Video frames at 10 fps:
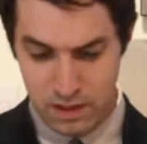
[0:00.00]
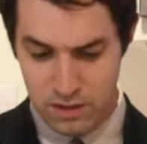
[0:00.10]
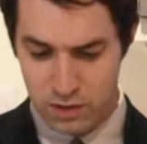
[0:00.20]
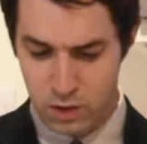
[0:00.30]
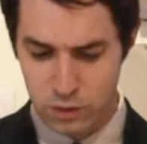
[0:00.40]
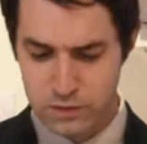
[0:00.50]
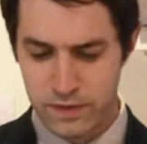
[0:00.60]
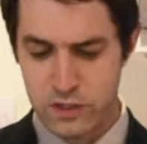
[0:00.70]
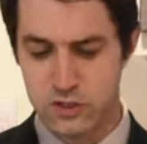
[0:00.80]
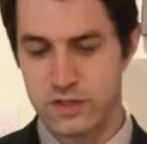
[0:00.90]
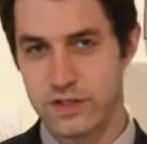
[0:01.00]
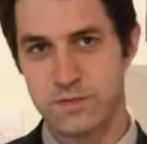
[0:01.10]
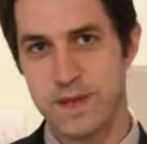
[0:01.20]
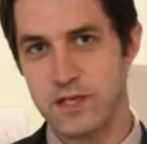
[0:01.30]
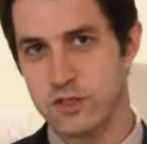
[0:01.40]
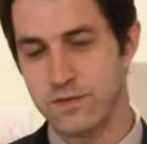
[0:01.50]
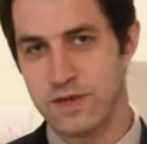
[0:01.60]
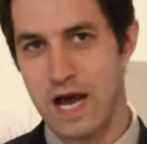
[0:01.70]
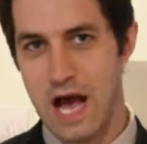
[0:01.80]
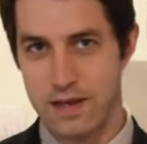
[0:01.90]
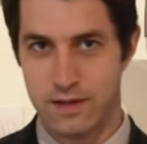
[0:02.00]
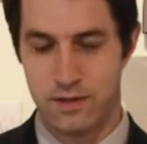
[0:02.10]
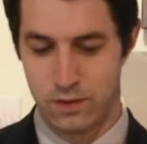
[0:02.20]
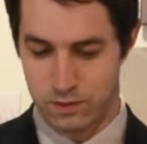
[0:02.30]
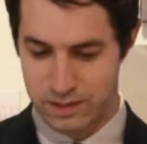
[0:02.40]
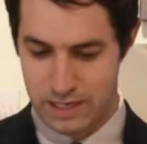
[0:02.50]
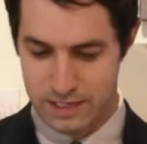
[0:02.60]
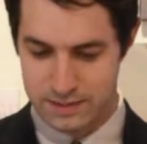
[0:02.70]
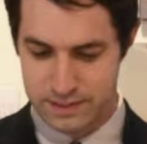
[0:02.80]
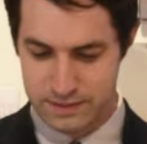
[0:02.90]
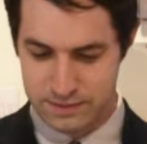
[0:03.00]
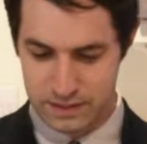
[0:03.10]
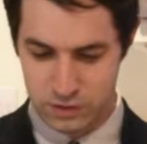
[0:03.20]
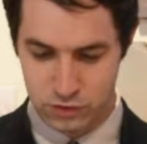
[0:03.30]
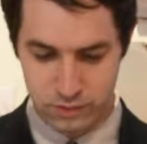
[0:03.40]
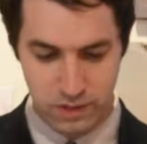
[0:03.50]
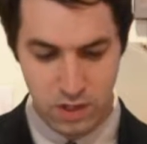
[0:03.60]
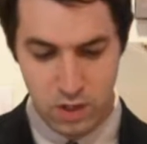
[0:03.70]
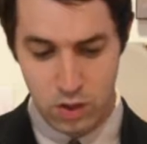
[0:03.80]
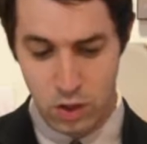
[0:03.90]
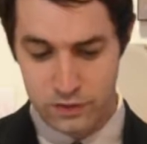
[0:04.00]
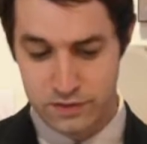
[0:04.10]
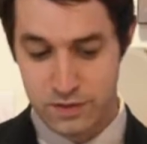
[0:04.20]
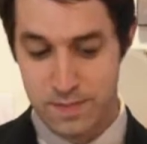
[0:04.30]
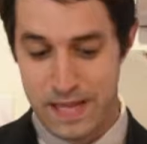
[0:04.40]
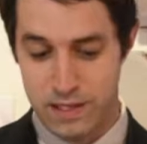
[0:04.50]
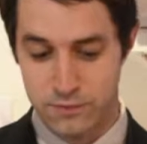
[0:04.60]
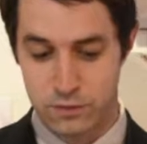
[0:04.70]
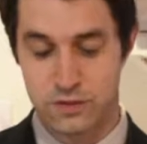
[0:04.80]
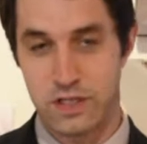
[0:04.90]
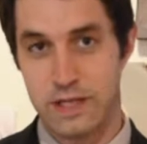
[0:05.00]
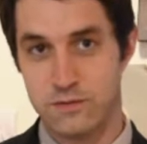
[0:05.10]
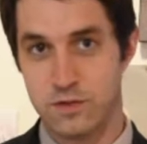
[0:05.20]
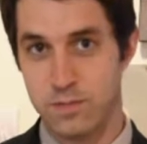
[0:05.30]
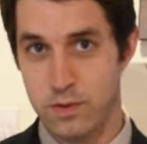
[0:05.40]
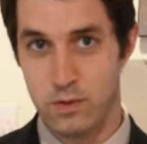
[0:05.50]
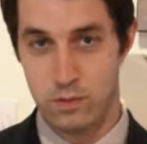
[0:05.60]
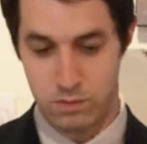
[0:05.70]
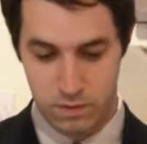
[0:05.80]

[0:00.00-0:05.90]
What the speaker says: The cultivation and expansion of cotton in the early 19th century caused the demand for slaves to boom,